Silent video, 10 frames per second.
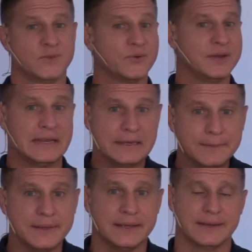Don't need
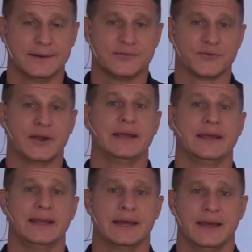to be
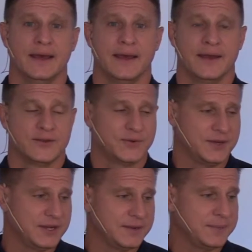afraid. Don't
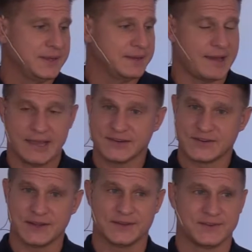need to be
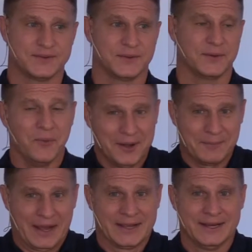anxious. What
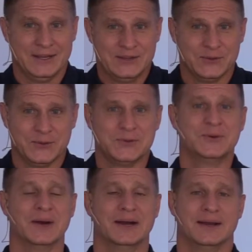am I going to
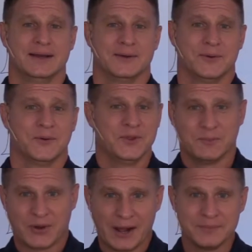do when
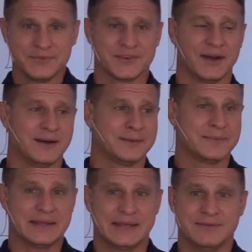the problems
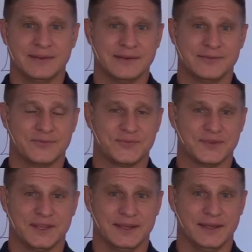come? Even if
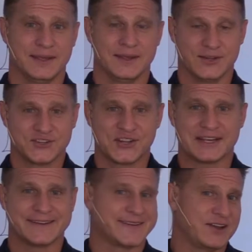it looks
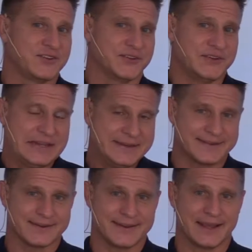like essential
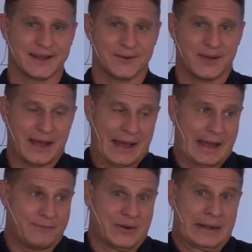needs are taken away.
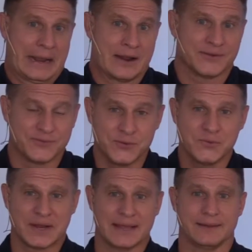I'm running out of food.